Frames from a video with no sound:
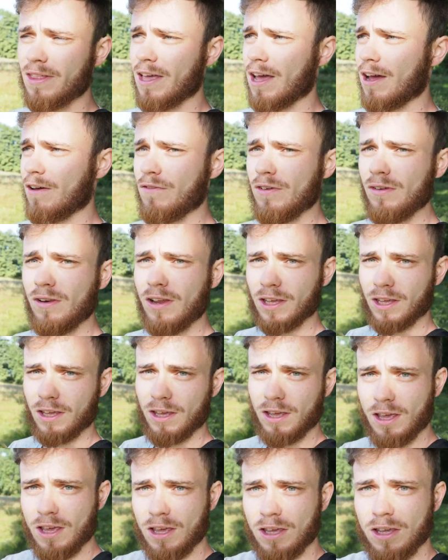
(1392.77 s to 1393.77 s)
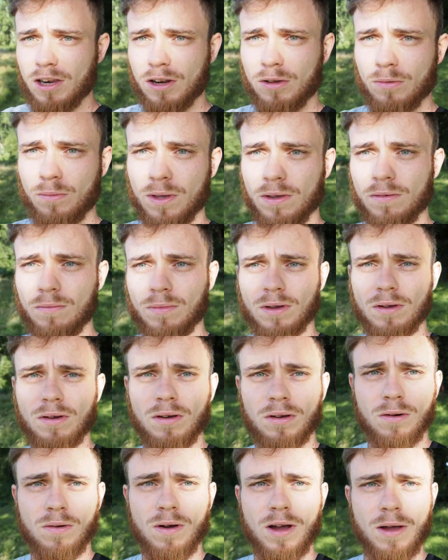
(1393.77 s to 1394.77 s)
there I feel like you know we, we
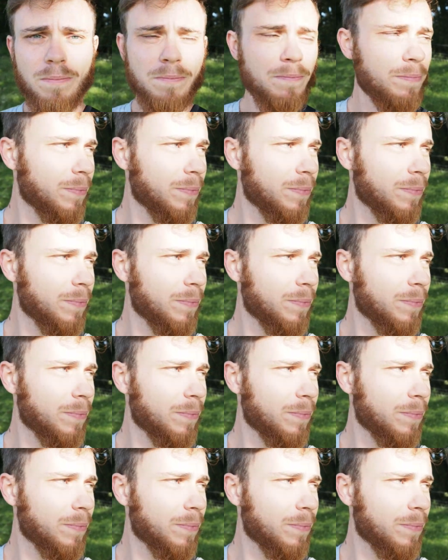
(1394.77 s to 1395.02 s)
got quite a